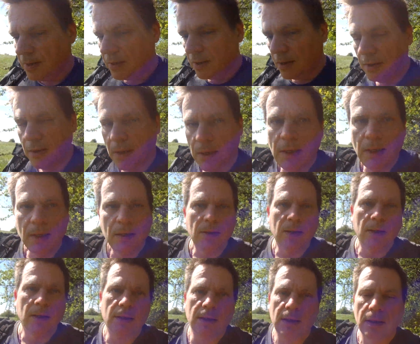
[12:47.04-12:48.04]
So
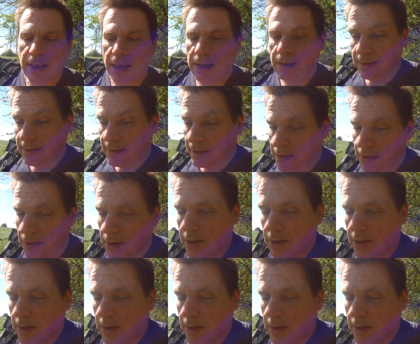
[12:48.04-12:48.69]
it's like, you know,